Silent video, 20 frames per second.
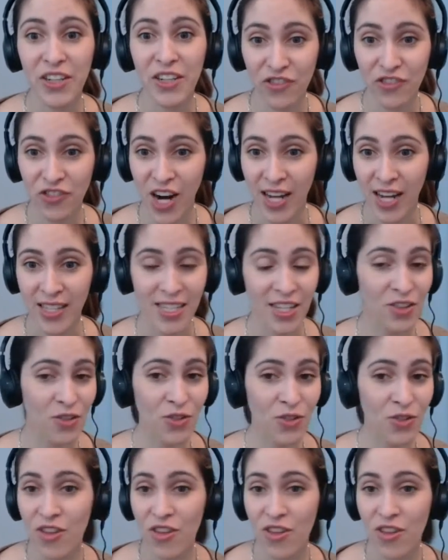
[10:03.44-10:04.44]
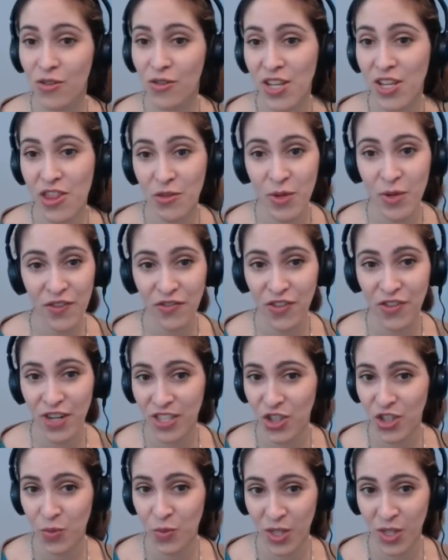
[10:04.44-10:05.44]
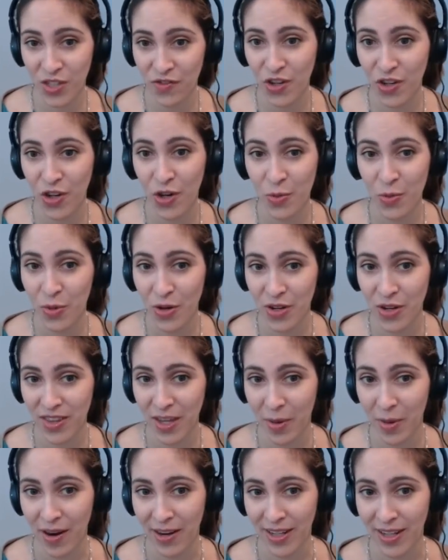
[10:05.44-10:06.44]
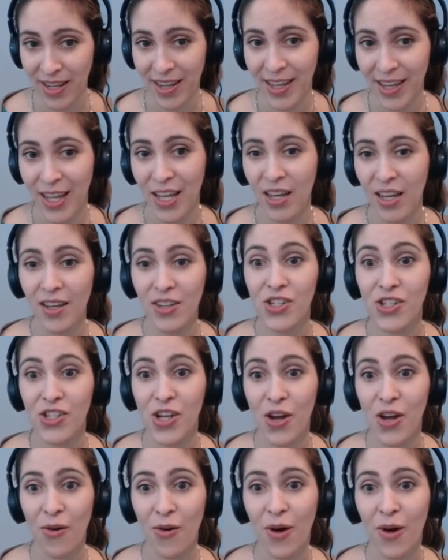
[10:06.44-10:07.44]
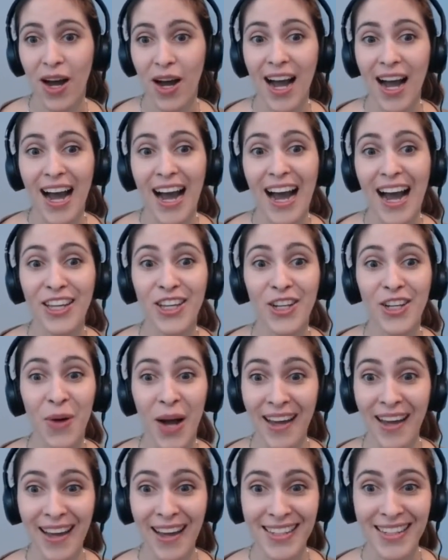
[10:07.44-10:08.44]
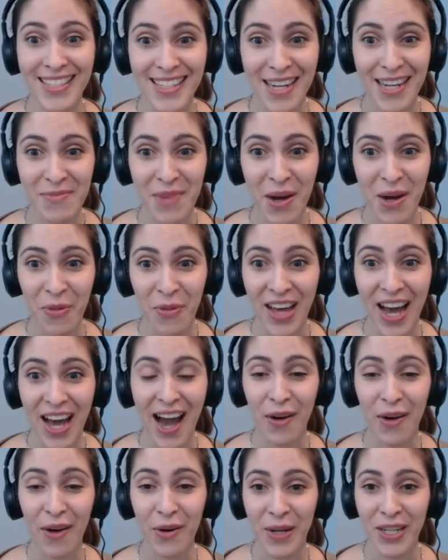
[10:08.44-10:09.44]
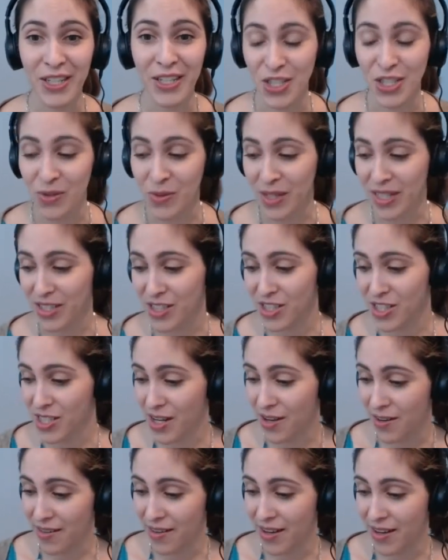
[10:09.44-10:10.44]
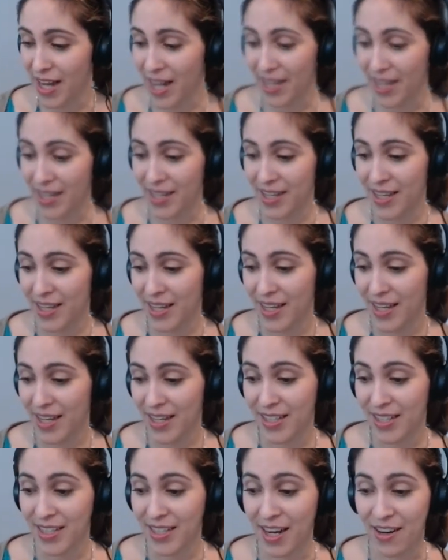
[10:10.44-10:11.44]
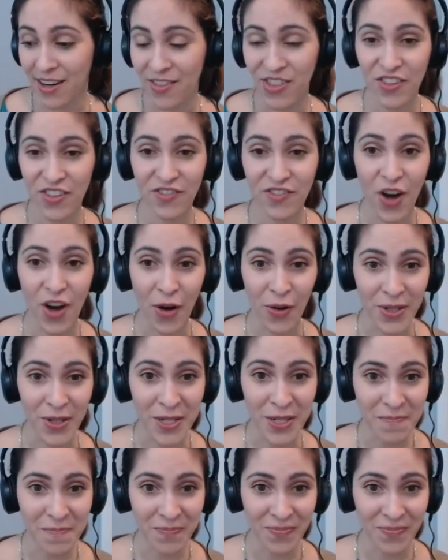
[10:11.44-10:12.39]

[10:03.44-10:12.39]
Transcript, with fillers: friends. And those are the only three friends she wants for her birthday party. So, okay. you know, I had to come up with how do I do it? So I got on the phone